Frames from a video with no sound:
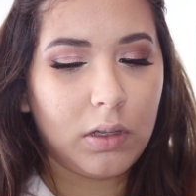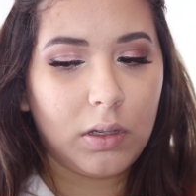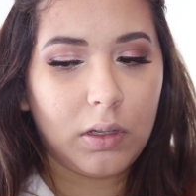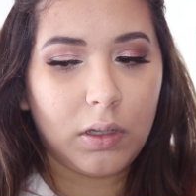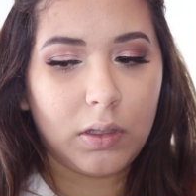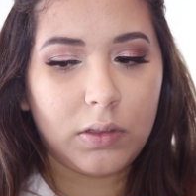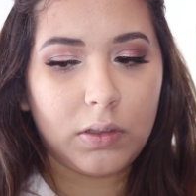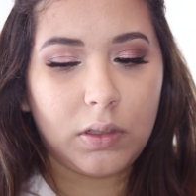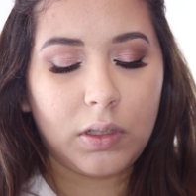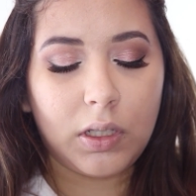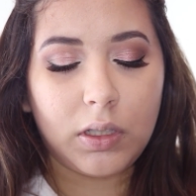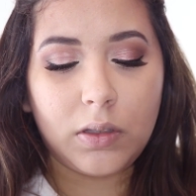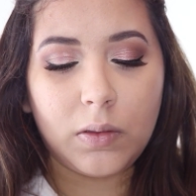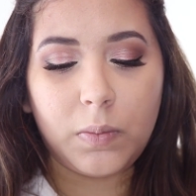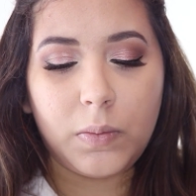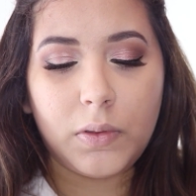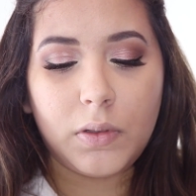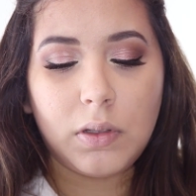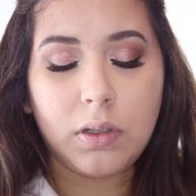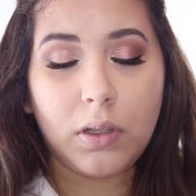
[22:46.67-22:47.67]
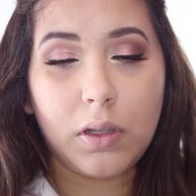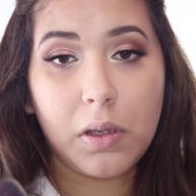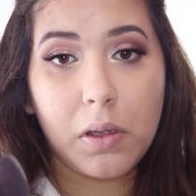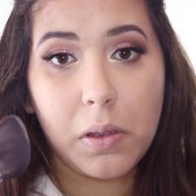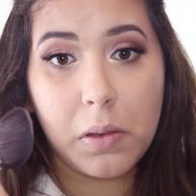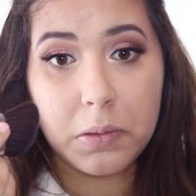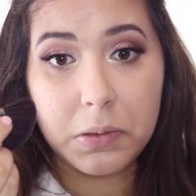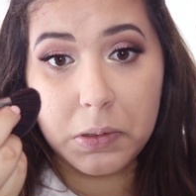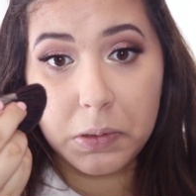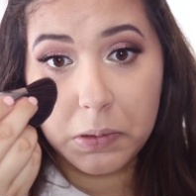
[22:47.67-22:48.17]
I also like to put
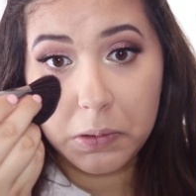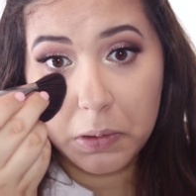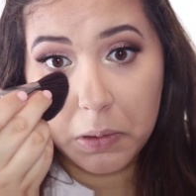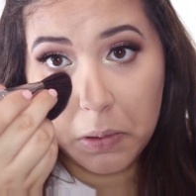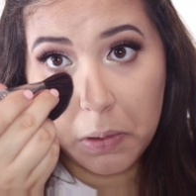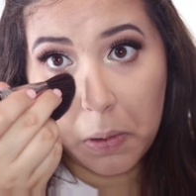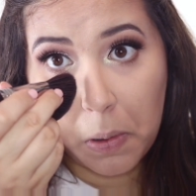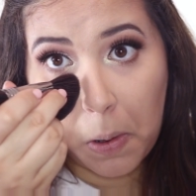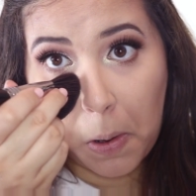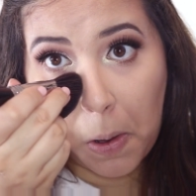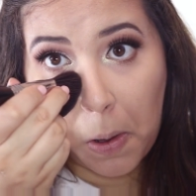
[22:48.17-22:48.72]
just a